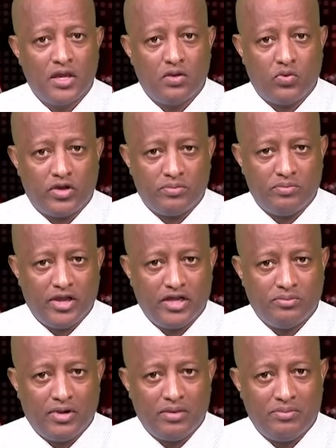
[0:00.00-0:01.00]
were
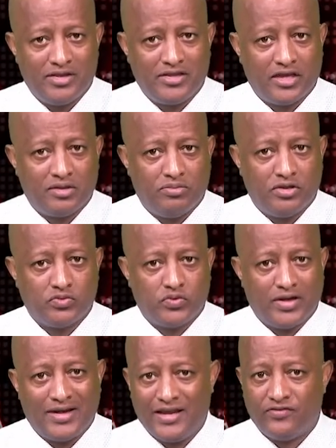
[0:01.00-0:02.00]
made by METEC but
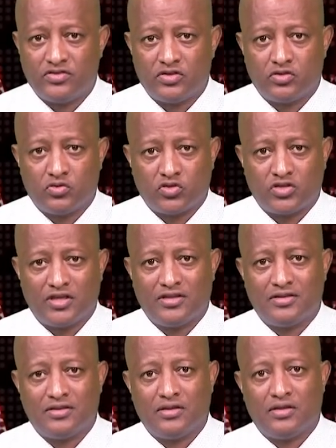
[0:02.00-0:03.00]
were left to
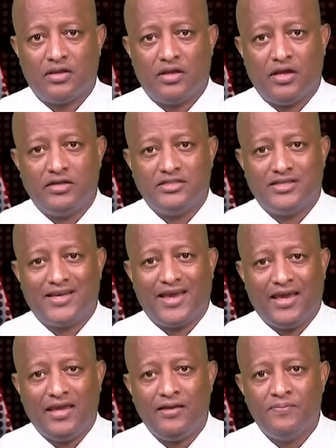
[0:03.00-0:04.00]
sit and
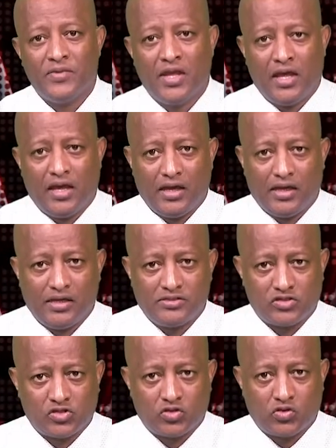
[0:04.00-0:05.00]
decay at
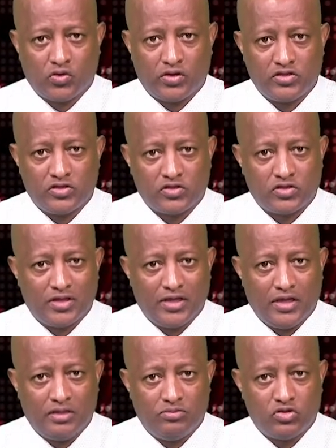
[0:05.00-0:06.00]
storages
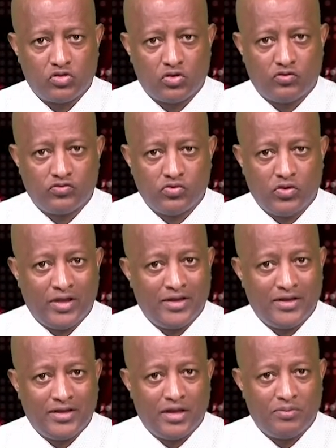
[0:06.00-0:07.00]
in Bishoftu
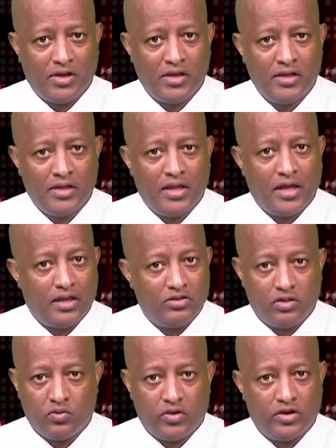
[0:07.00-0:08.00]
and Adama as
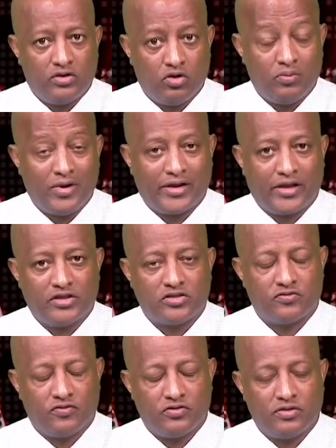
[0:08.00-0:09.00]
there were no
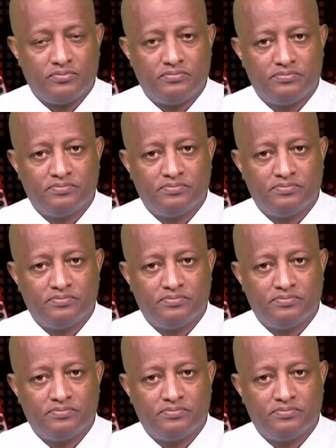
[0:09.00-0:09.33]
markets for them.